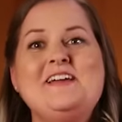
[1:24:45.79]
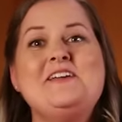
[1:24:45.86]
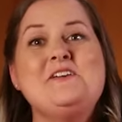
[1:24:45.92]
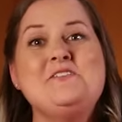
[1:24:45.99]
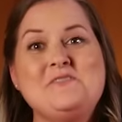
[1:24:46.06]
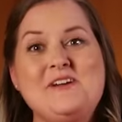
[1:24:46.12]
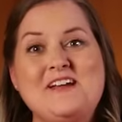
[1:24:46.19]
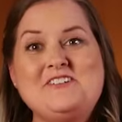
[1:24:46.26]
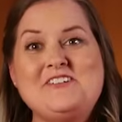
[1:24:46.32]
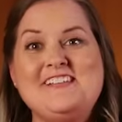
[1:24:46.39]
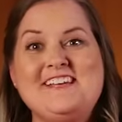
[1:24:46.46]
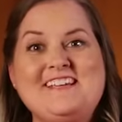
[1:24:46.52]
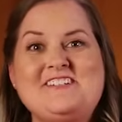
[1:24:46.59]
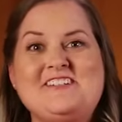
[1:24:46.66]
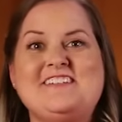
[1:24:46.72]

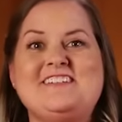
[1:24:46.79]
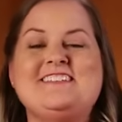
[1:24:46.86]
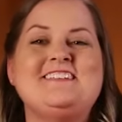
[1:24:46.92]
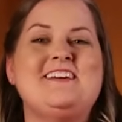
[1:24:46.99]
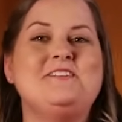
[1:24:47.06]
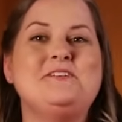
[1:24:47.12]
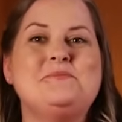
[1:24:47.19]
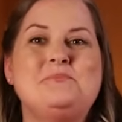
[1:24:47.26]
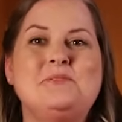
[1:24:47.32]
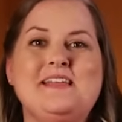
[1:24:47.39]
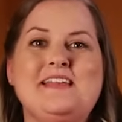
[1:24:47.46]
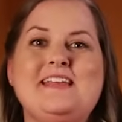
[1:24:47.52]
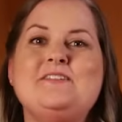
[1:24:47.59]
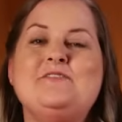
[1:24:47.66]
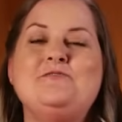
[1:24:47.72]
Congratulations on
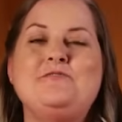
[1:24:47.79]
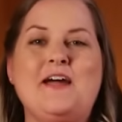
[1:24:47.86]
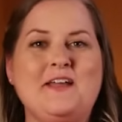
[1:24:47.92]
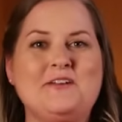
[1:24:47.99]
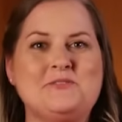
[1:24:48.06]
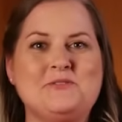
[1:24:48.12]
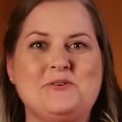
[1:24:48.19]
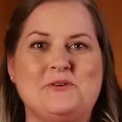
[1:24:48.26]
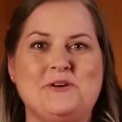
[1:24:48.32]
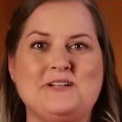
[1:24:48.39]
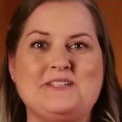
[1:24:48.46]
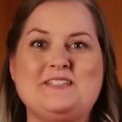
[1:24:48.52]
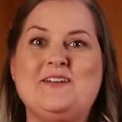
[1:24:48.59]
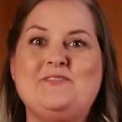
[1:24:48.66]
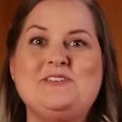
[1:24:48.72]
completing the final
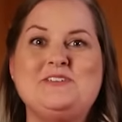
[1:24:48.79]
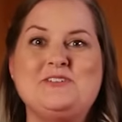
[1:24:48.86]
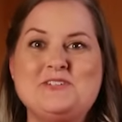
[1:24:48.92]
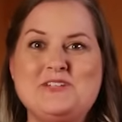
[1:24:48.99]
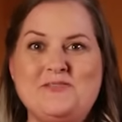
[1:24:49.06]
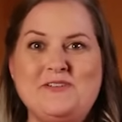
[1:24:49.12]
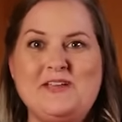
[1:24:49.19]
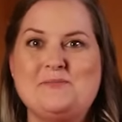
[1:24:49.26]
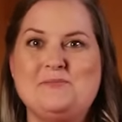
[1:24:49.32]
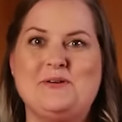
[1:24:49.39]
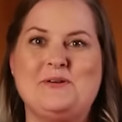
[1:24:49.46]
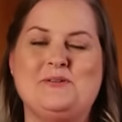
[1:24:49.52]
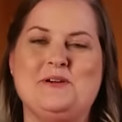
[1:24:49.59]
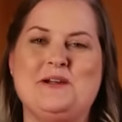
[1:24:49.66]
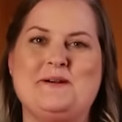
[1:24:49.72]
course of the certificate
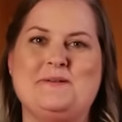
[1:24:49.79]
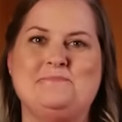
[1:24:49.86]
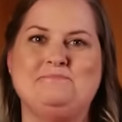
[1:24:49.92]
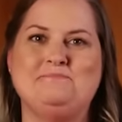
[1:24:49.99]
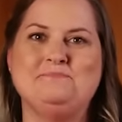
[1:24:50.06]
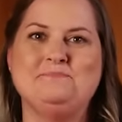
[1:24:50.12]
program.